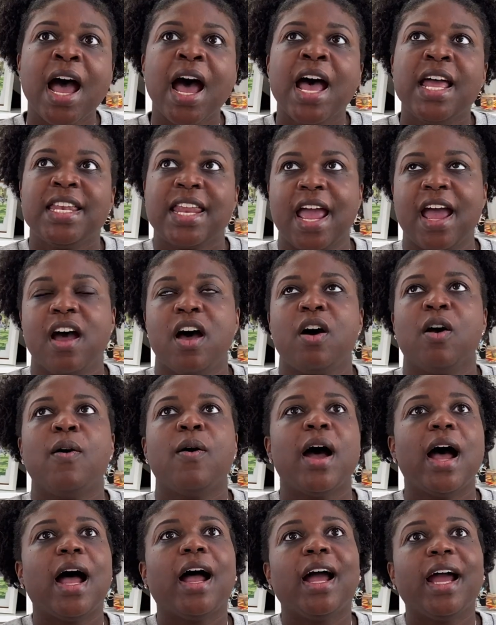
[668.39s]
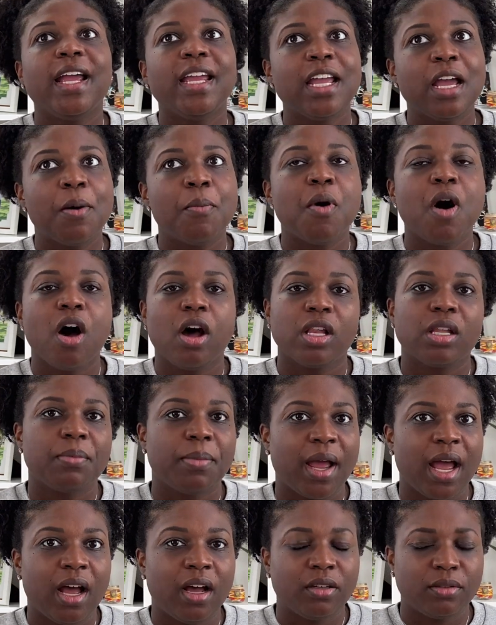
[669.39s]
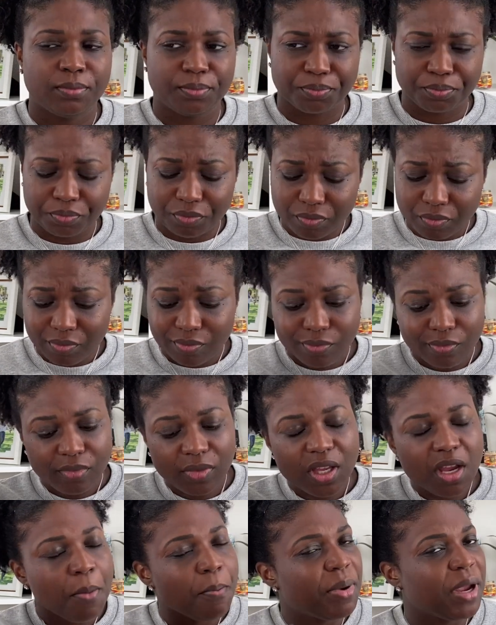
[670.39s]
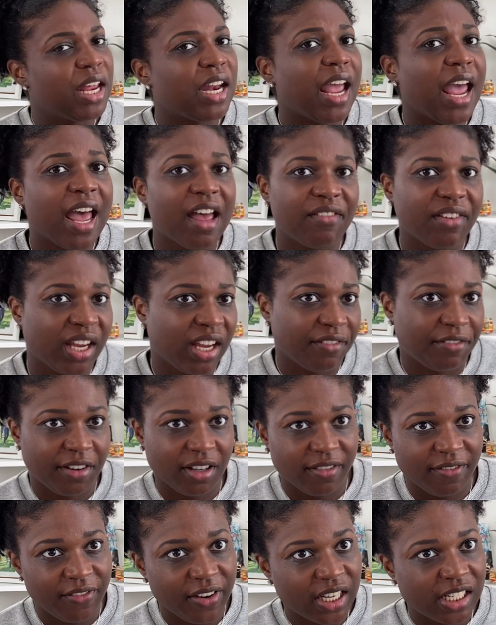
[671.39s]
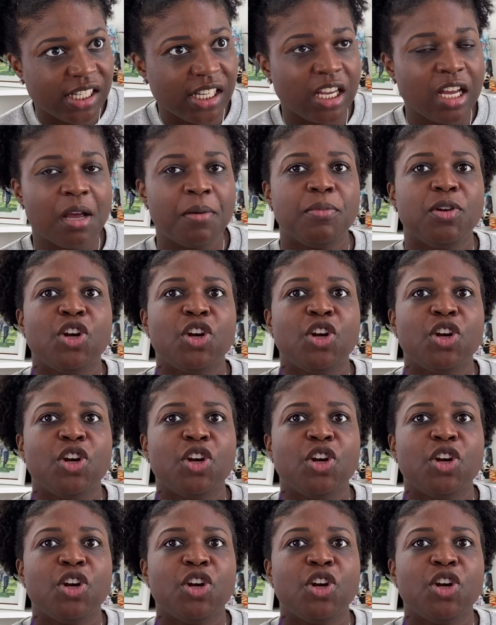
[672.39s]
Now, I am all about being an advocate for the victim.